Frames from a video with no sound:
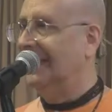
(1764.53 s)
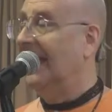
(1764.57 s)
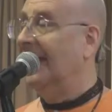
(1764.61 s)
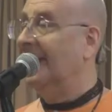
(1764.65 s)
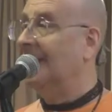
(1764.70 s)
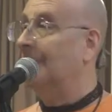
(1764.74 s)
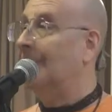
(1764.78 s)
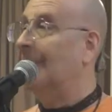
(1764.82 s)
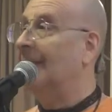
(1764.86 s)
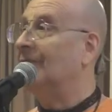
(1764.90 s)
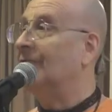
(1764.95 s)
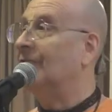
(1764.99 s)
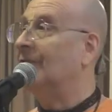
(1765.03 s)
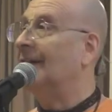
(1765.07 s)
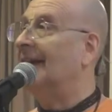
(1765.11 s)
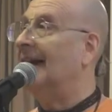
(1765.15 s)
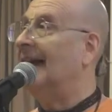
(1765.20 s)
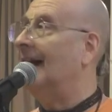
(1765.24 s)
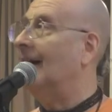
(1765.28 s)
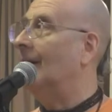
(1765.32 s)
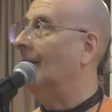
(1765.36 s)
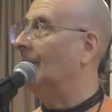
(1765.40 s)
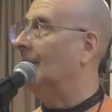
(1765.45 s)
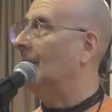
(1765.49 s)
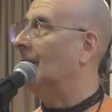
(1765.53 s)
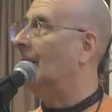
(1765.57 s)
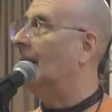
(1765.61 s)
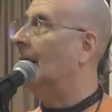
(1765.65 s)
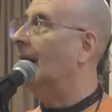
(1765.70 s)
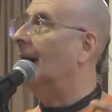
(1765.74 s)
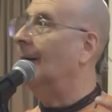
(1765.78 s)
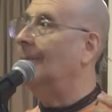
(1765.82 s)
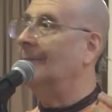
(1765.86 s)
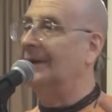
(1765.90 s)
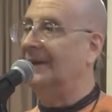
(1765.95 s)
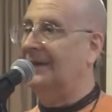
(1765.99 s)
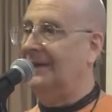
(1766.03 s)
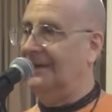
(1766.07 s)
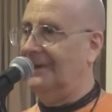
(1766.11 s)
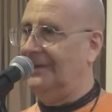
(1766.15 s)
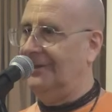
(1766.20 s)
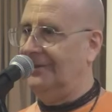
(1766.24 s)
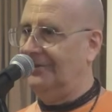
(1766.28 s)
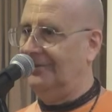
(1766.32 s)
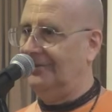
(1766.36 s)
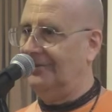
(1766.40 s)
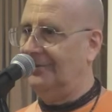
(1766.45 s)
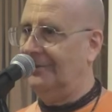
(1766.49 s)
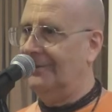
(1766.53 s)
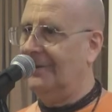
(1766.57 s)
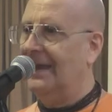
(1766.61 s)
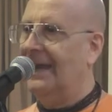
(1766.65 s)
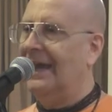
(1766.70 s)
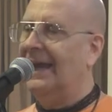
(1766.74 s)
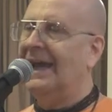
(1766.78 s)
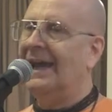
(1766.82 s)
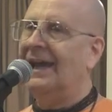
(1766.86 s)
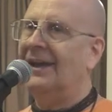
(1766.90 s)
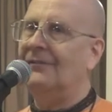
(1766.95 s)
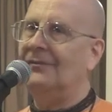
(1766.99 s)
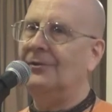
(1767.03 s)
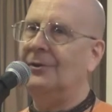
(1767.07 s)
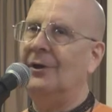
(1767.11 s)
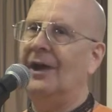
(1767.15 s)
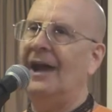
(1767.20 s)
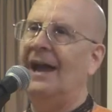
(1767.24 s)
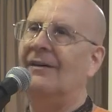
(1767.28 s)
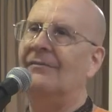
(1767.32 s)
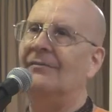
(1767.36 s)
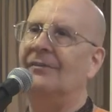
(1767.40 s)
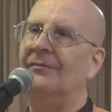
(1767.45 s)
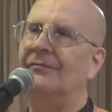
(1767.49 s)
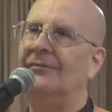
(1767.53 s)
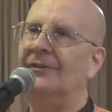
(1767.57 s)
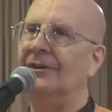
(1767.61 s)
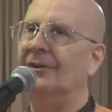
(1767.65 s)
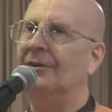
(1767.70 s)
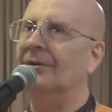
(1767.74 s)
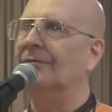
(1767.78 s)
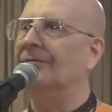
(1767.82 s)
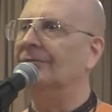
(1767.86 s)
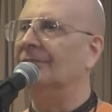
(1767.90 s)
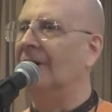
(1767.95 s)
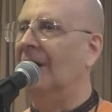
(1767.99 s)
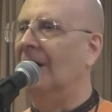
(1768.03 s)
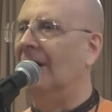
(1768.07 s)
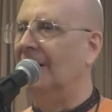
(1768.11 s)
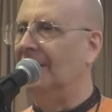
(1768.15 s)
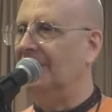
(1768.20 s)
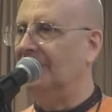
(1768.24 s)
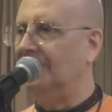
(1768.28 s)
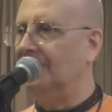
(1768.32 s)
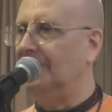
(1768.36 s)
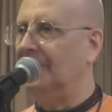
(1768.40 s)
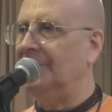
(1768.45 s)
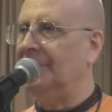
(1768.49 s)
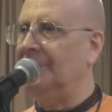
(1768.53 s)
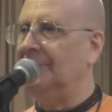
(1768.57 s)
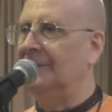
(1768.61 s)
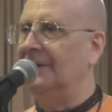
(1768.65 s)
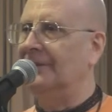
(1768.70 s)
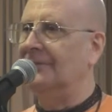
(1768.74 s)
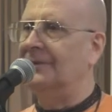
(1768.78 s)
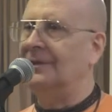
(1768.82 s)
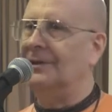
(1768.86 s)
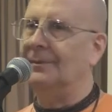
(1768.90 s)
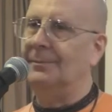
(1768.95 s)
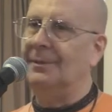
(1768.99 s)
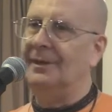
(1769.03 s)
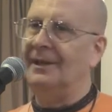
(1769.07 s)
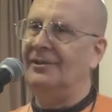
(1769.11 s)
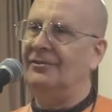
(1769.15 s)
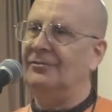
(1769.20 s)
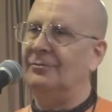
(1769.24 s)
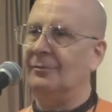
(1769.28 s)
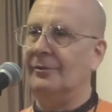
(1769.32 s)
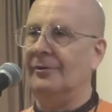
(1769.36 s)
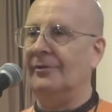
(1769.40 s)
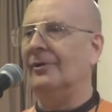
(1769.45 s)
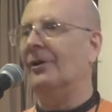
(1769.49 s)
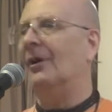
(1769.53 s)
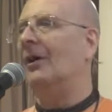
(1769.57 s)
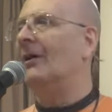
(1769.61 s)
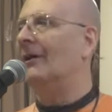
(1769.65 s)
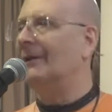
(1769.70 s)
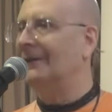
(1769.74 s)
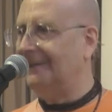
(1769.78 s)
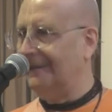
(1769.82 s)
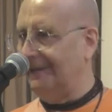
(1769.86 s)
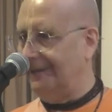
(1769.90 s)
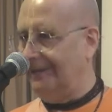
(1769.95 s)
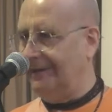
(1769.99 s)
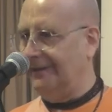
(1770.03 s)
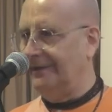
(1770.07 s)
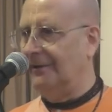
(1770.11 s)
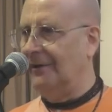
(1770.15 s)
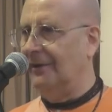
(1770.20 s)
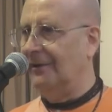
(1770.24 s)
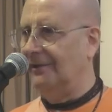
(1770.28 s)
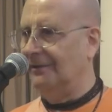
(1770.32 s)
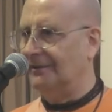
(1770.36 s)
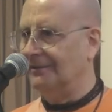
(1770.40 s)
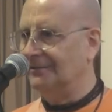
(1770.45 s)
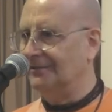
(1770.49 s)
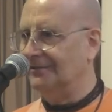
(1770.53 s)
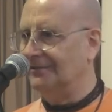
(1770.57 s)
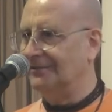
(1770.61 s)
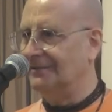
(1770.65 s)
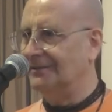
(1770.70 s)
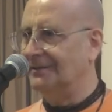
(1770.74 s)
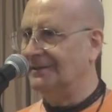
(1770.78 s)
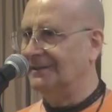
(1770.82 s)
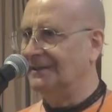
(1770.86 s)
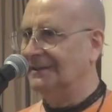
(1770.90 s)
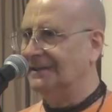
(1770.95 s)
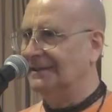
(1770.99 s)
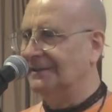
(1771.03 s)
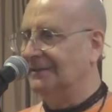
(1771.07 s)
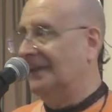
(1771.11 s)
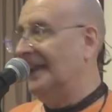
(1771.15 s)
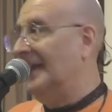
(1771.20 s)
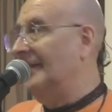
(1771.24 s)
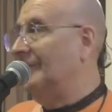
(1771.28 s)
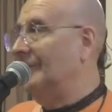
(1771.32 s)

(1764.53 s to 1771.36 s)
Depends on how common it is. If you have a fear of dogs, but you live in a place where there aren't any dogs, then